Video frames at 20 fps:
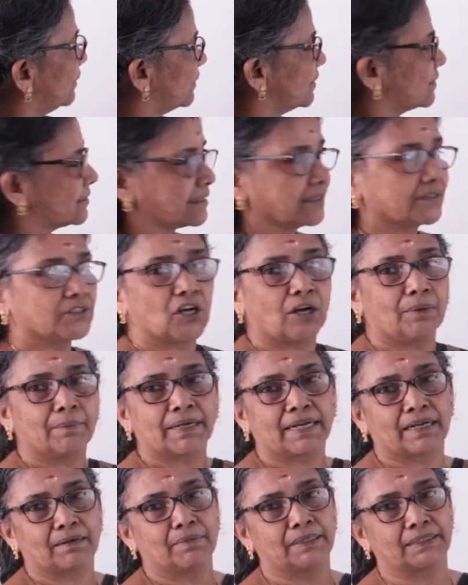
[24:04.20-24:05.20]
this is a
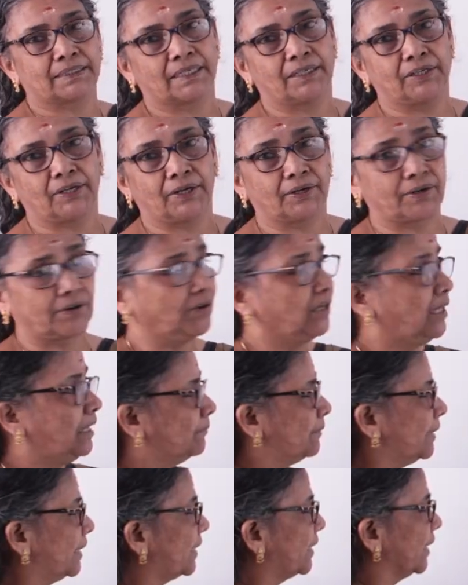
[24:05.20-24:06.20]
geometric method you have to,
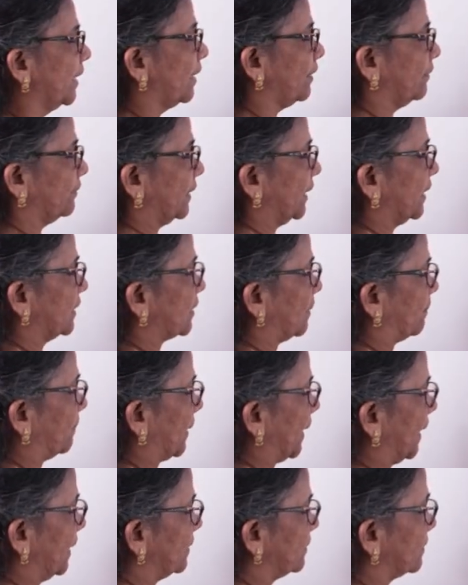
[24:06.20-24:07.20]
but here there is a
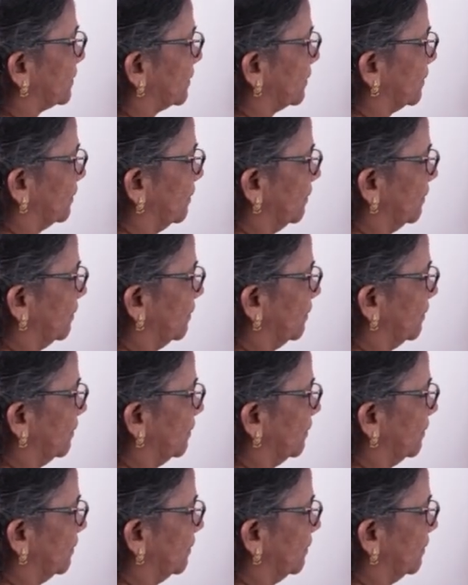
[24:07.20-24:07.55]
price